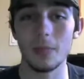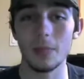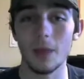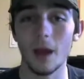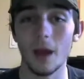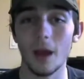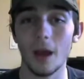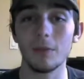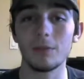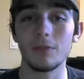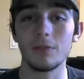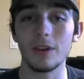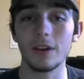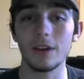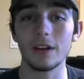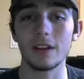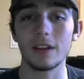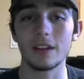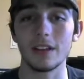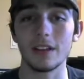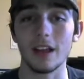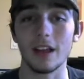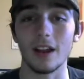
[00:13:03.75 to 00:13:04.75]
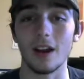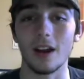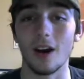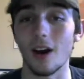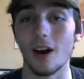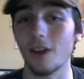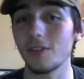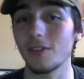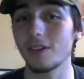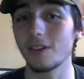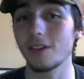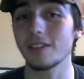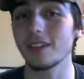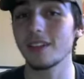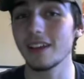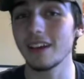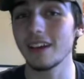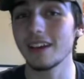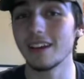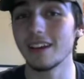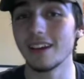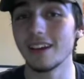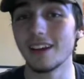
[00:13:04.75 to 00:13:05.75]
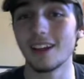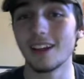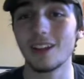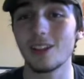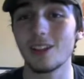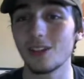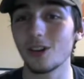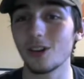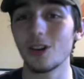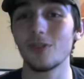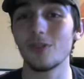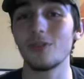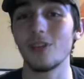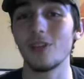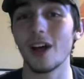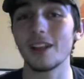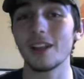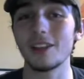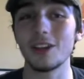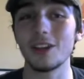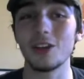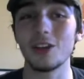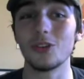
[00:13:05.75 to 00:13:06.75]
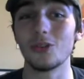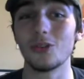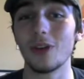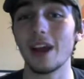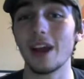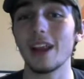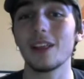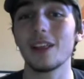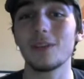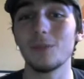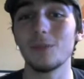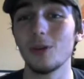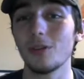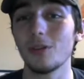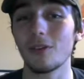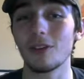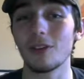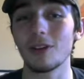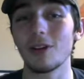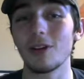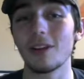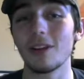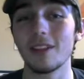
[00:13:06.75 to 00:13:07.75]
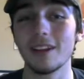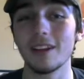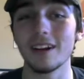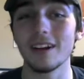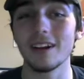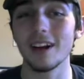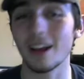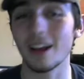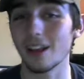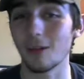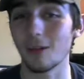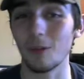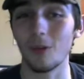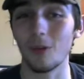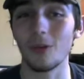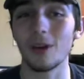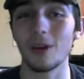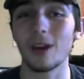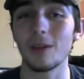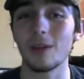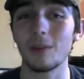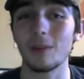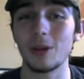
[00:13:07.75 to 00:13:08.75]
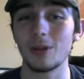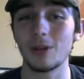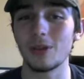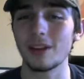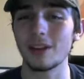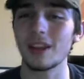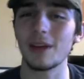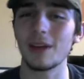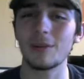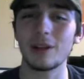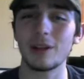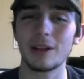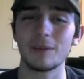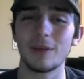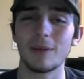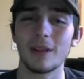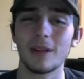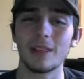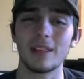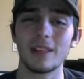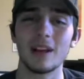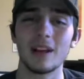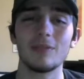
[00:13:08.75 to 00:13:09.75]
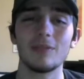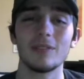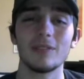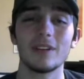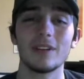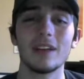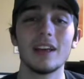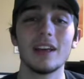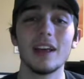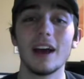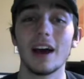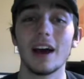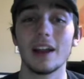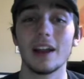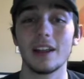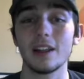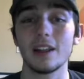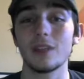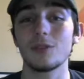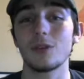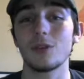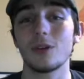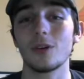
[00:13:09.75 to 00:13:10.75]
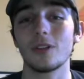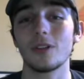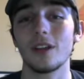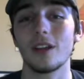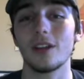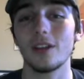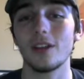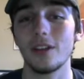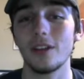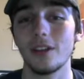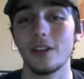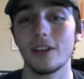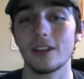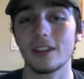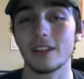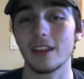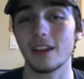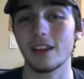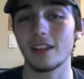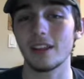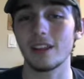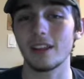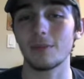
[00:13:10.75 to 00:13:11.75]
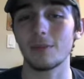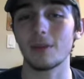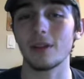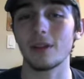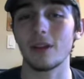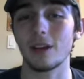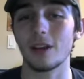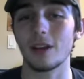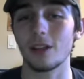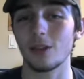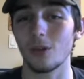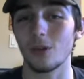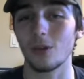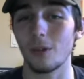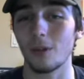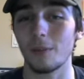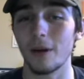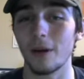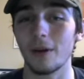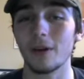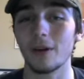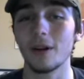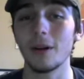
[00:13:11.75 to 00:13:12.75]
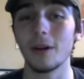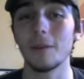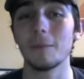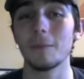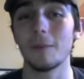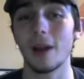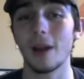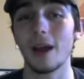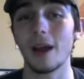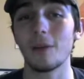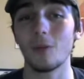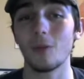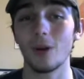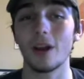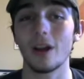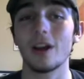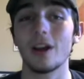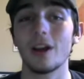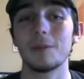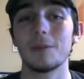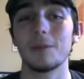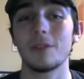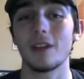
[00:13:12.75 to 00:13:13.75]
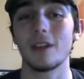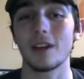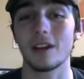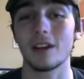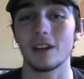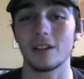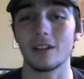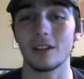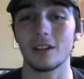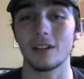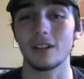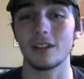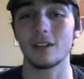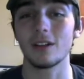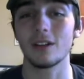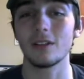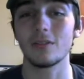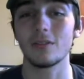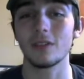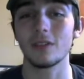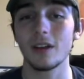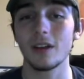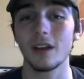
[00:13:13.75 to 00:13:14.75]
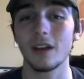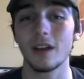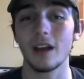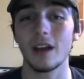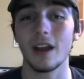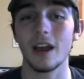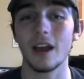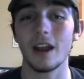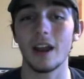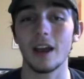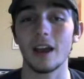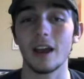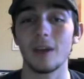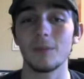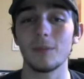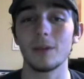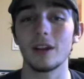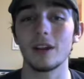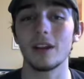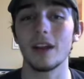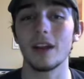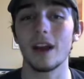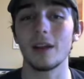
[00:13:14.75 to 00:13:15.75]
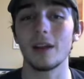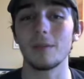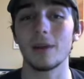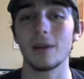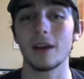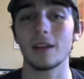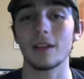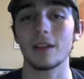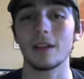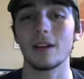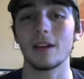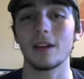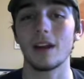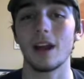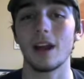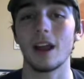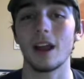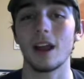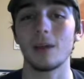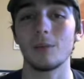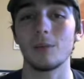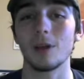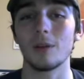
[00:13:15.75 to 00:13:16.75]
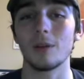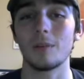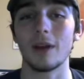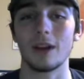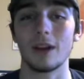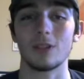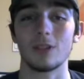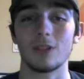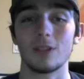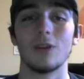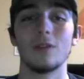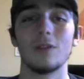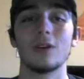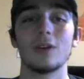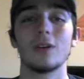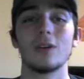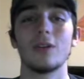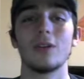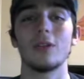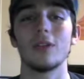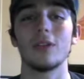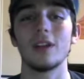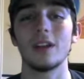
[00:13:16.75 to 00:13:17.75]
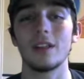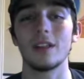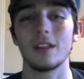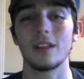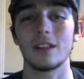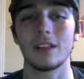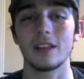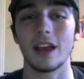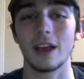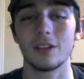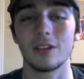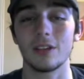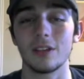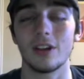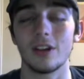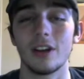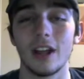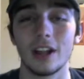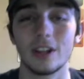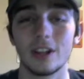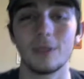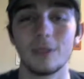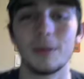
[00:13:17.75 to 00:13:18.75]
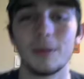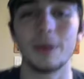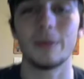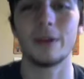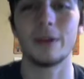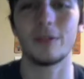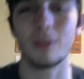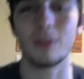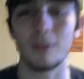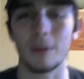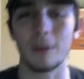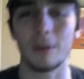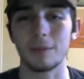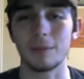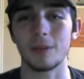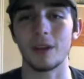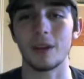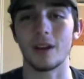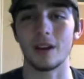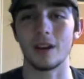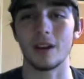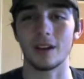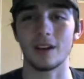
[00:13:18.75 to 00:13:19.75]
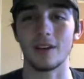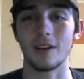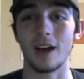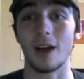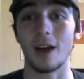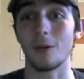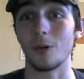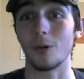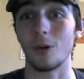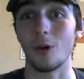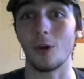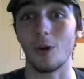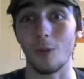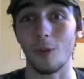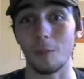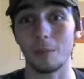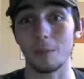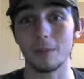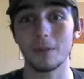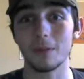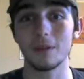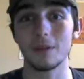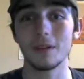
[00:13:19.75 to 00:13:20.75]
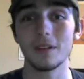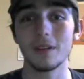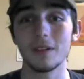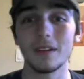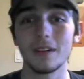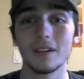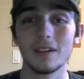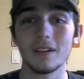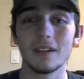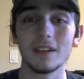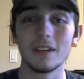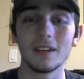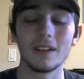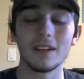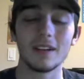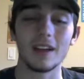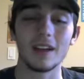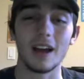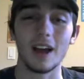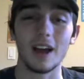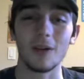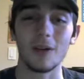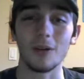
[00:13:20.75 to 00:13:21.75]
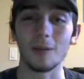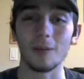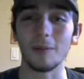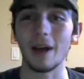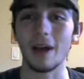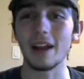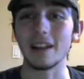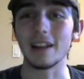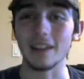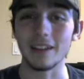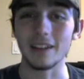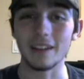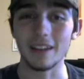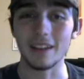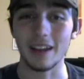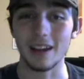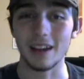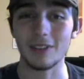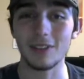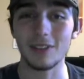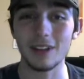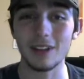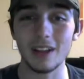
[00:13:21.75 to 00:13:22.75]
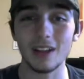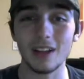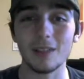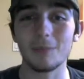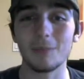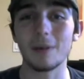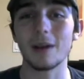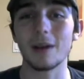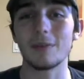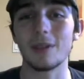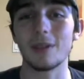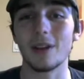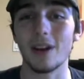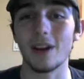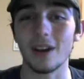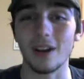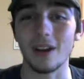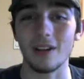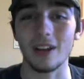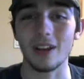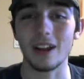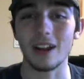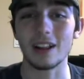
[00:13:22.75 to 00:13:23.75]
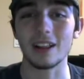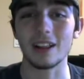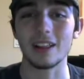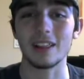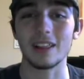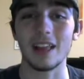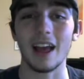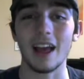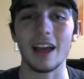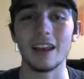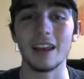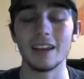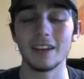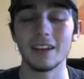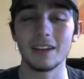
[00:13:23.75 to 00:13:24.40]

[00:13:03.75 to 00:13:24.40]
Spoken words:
I am very content. Obviously, Surf, not the greatest move of choice here, because I'm only going to be doing damage to myself. Unless, of course, that Heliolisk is something like Solar Power. But I am 100% going to click Surf. And I am going to Dynamax here, and I am going to max Overgrowth into this Gastrodon. That should be enough to pick up the knockout, I would hope. I would imagine. Like, if it doesn't pick up the knockout, that's just sad.